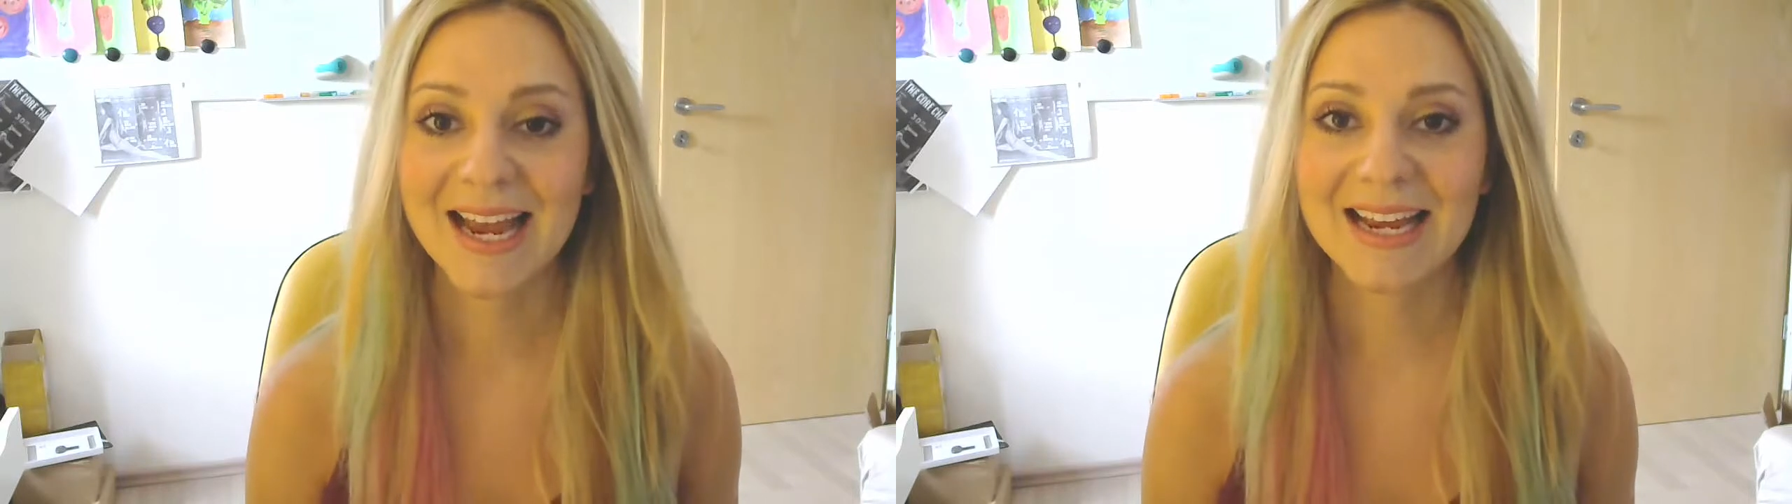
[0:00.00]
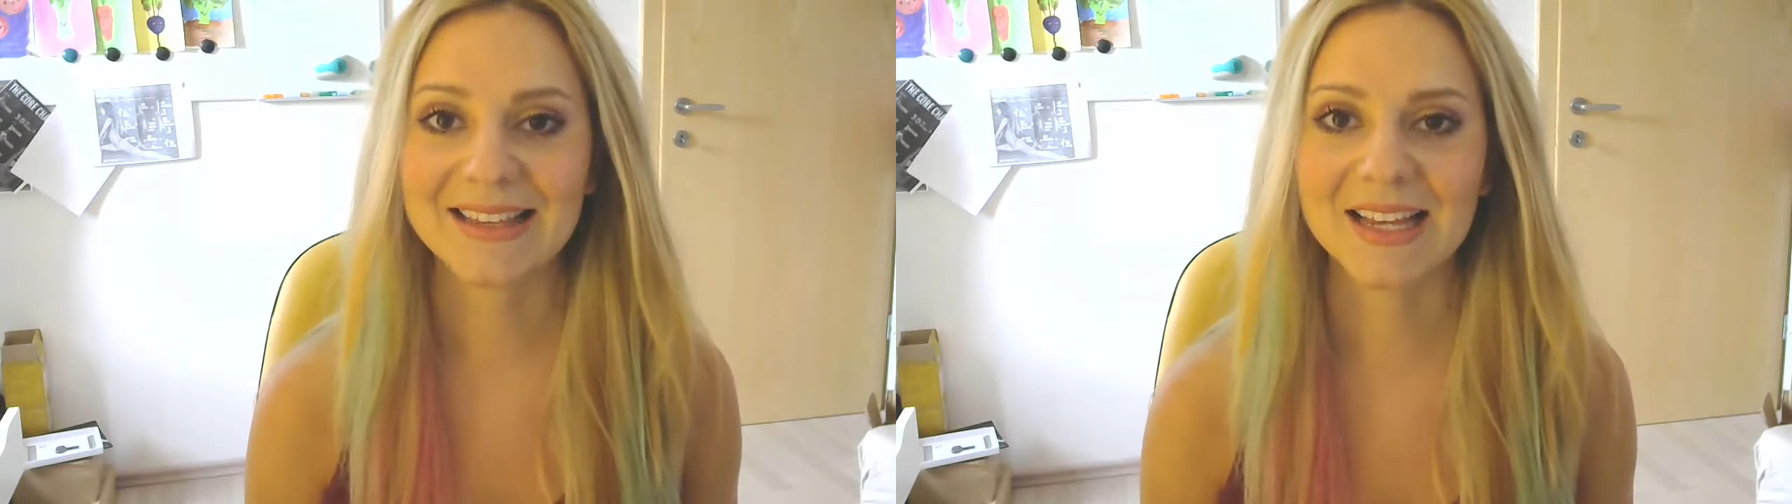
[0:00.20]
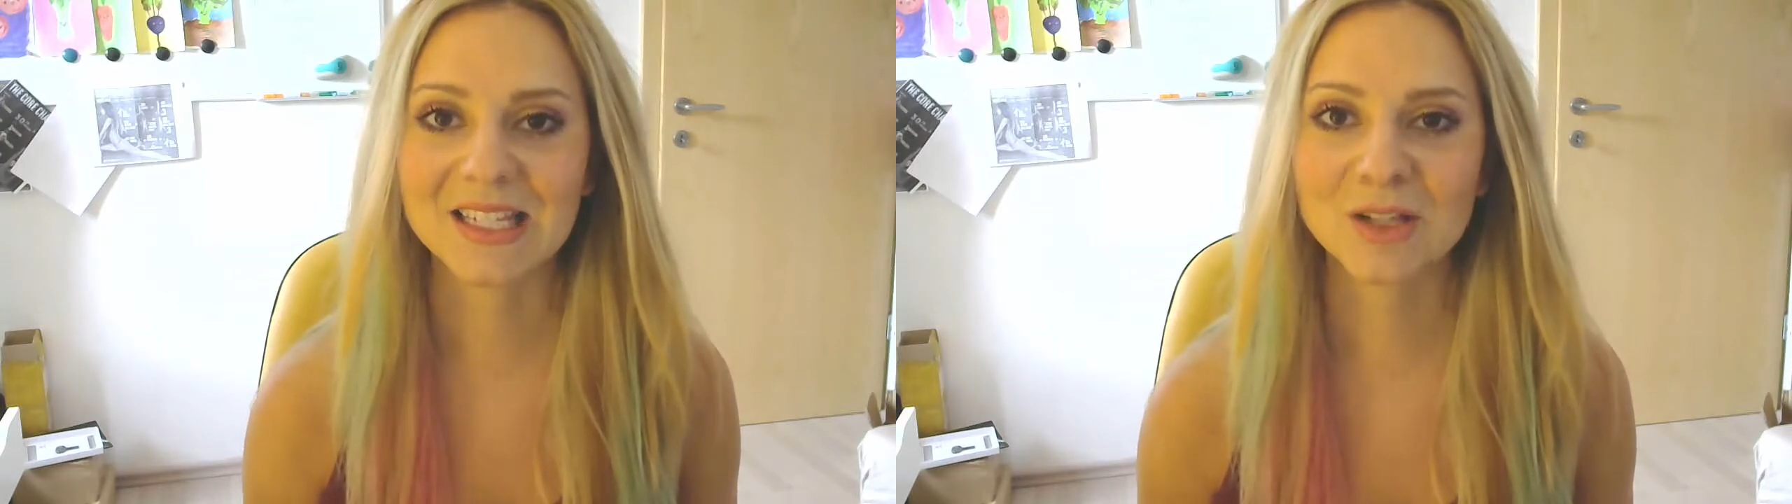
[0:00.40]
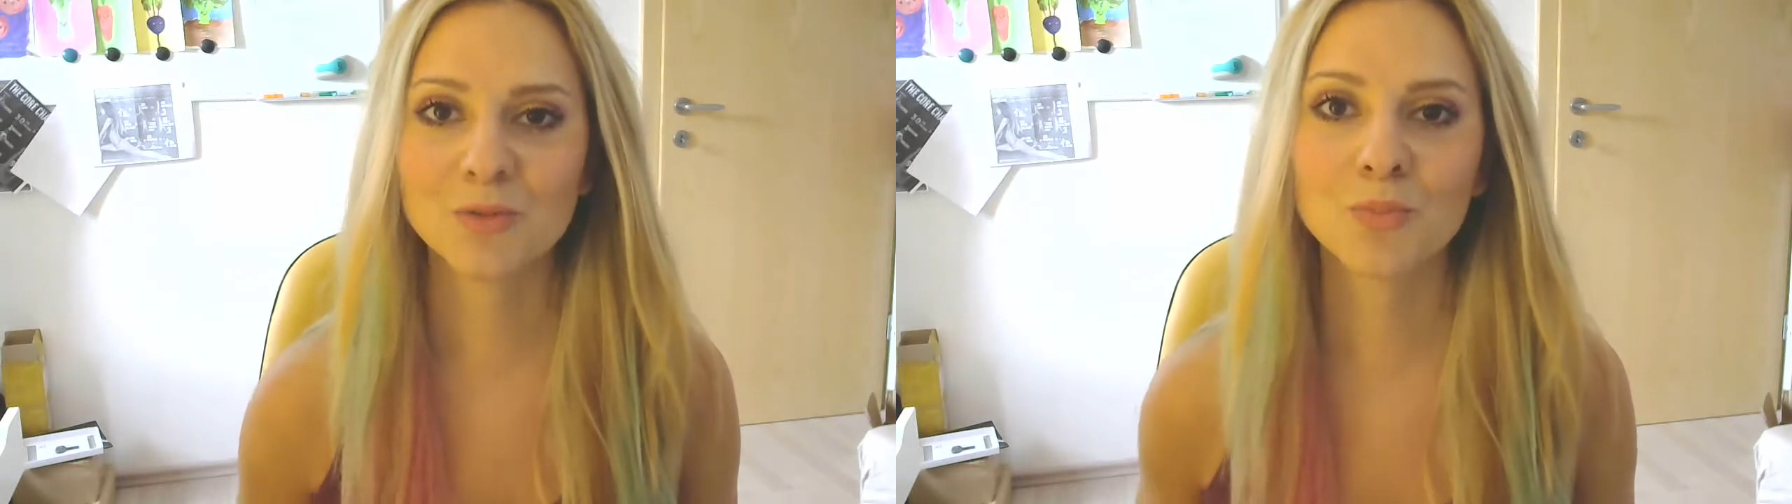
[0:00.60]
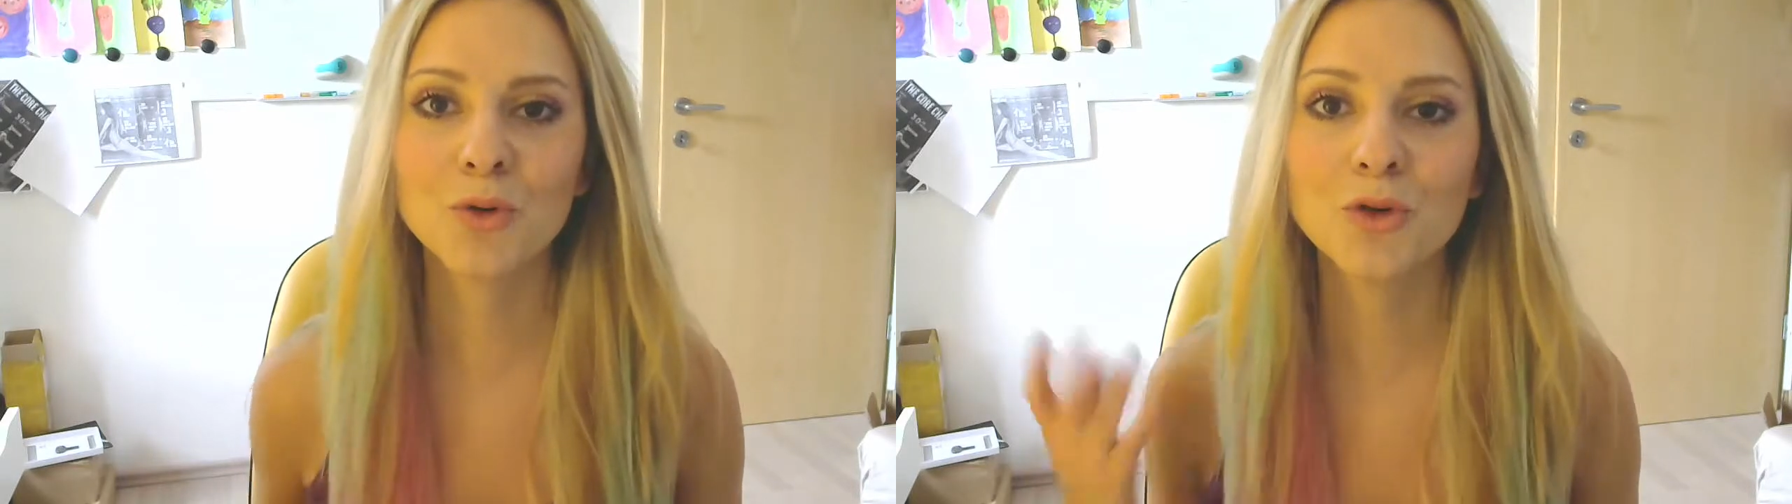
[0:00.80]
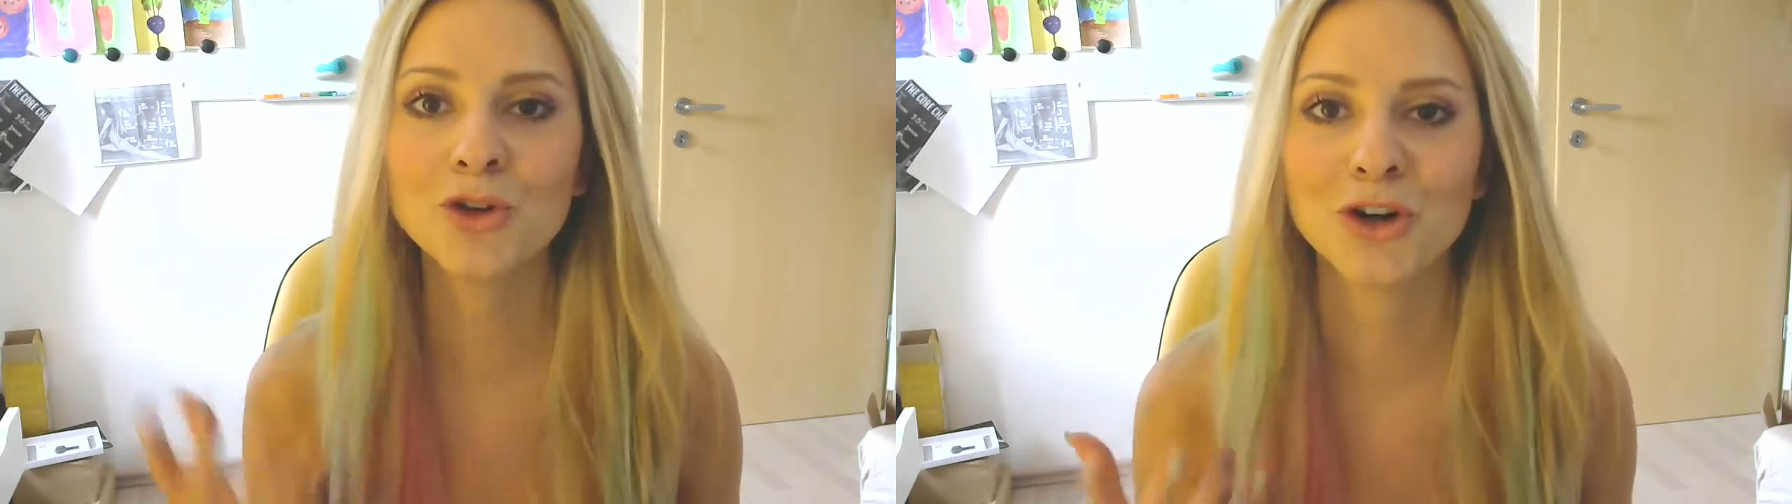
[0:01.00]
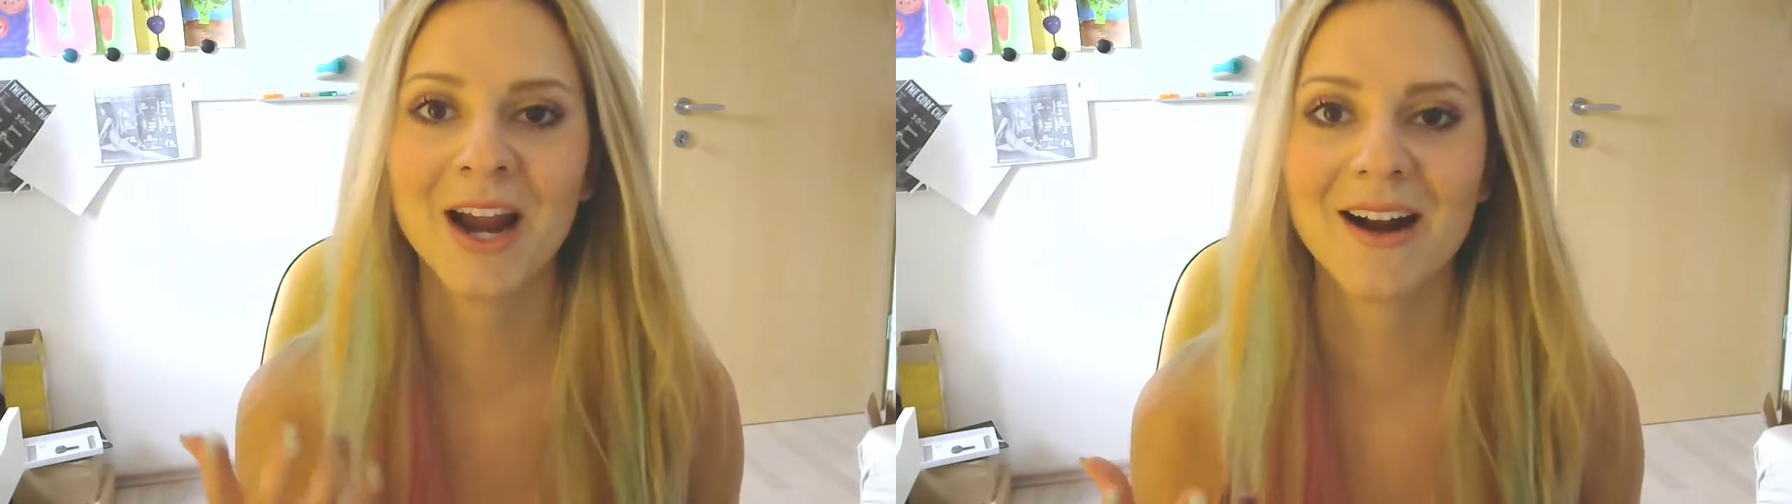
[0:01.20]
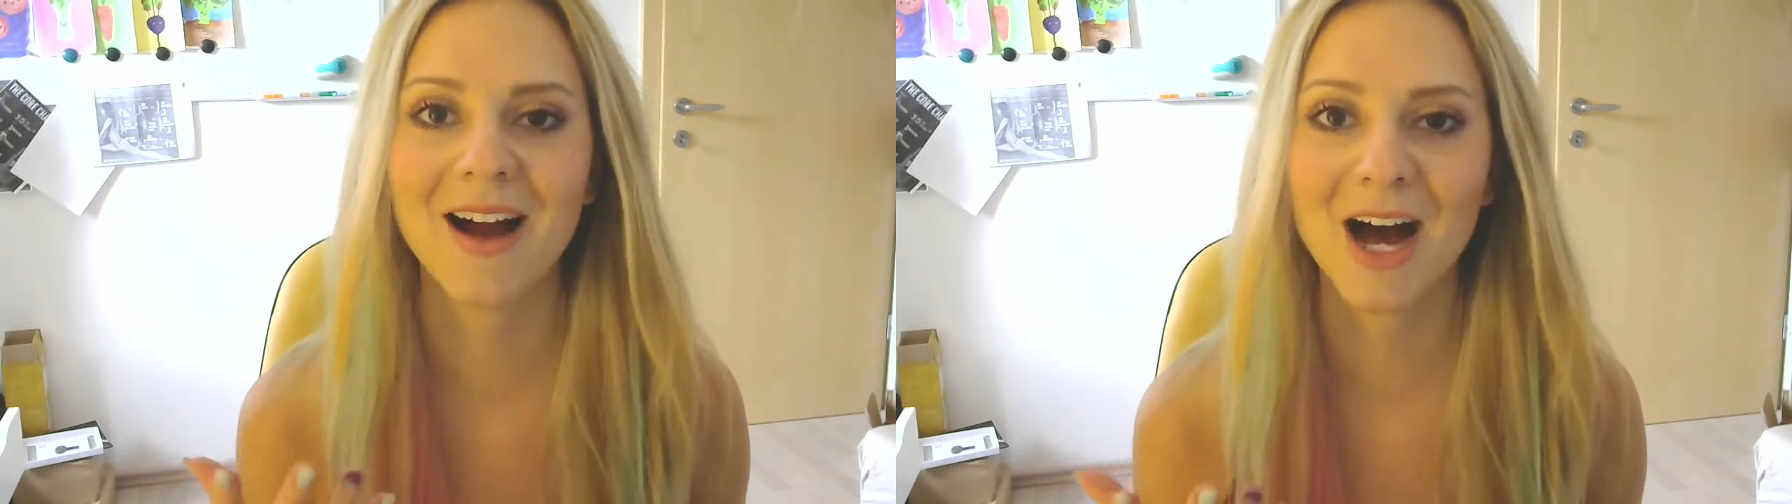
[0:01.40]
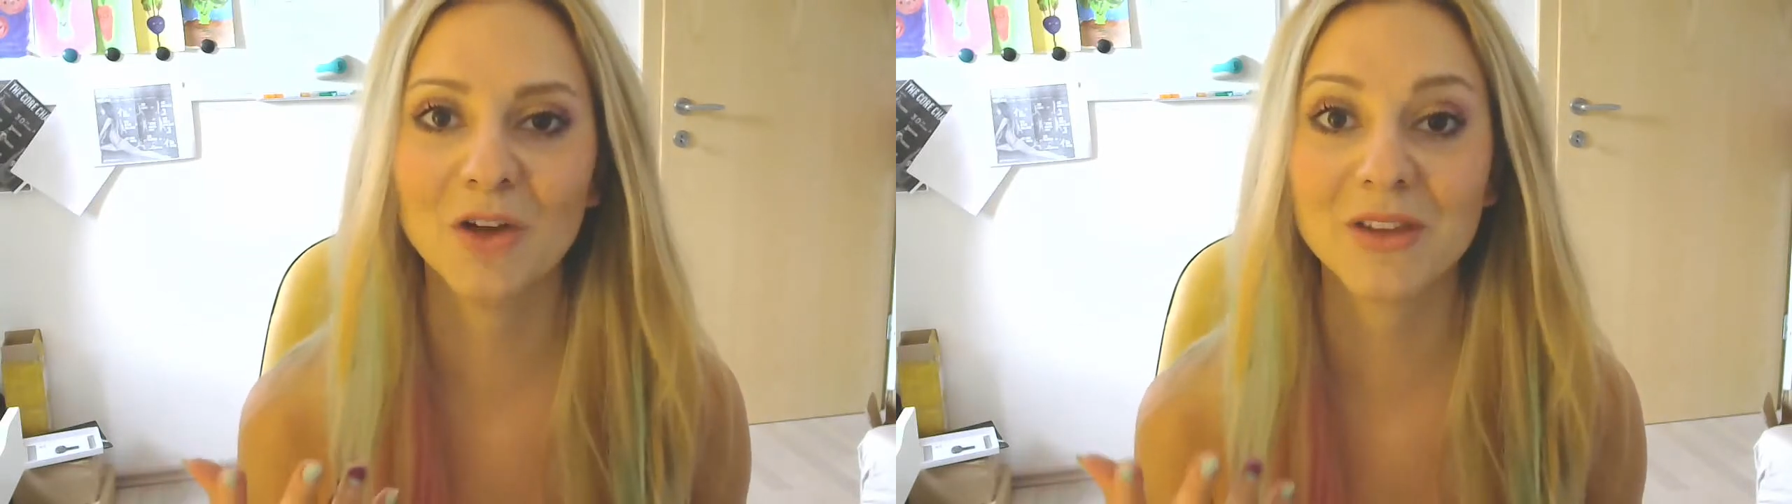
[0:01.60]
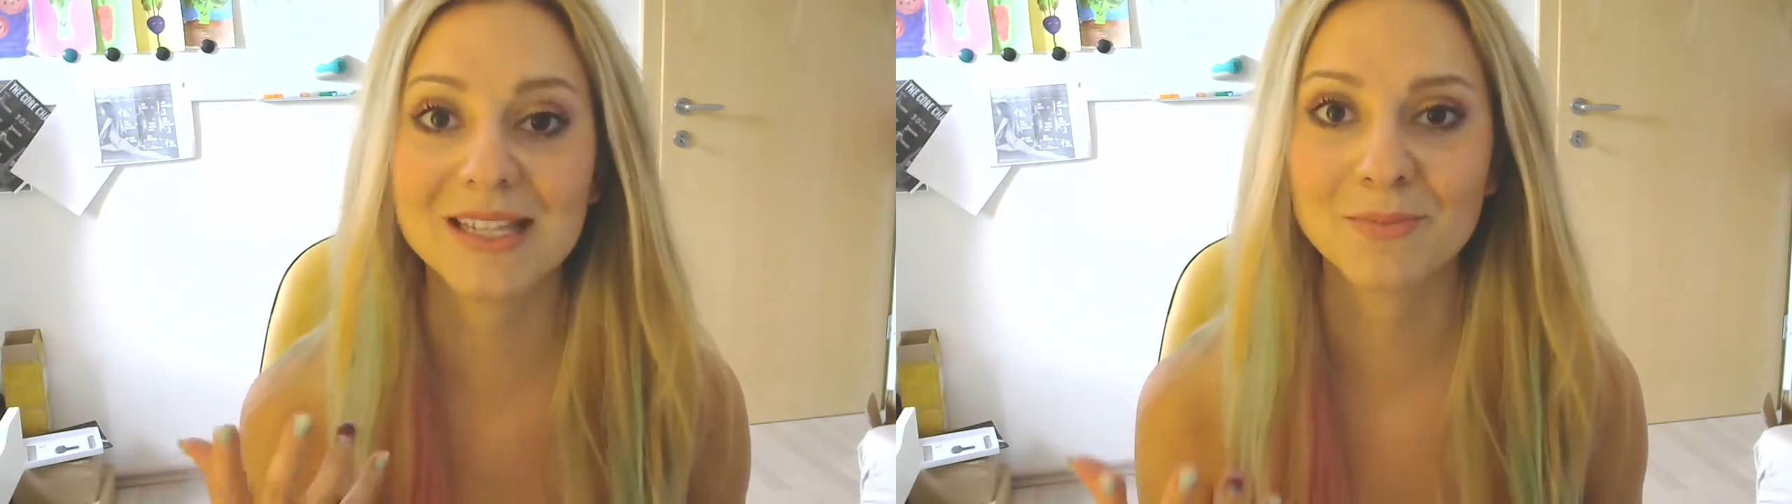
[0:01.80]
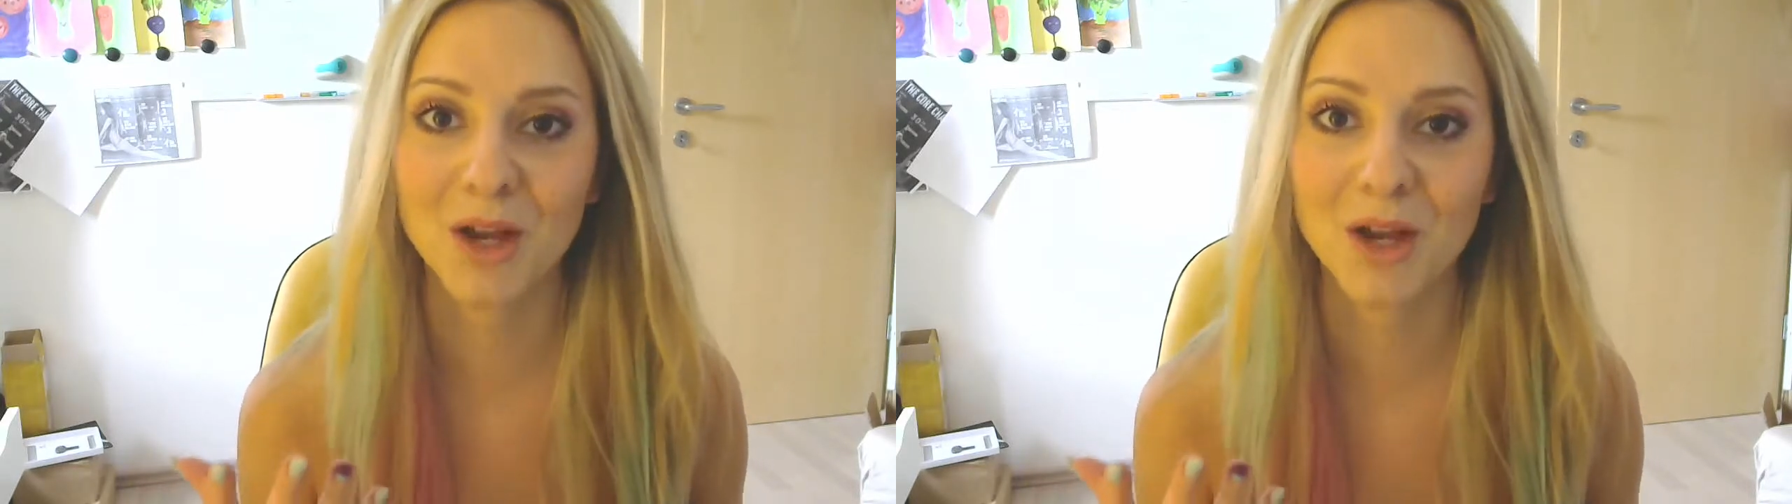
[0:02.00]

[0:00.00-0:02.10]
It doesn't pull your hair out as